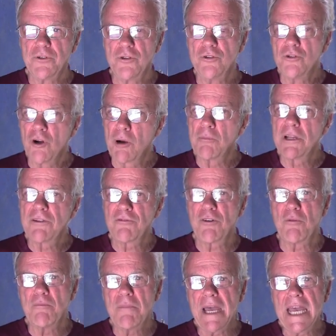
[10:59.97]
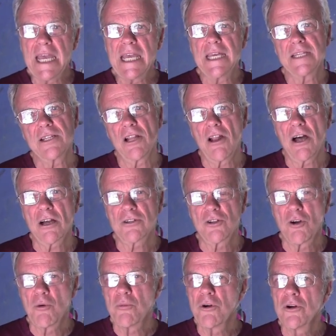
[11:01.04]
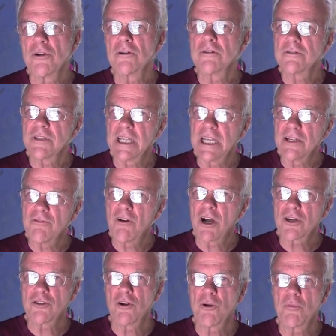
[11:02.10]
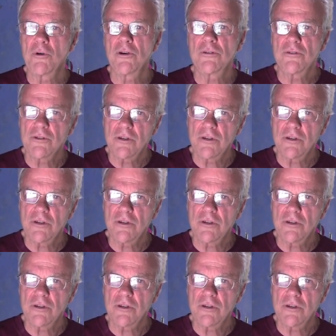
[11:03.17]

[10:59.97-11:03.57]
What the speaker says: normally from May until October, the end of October.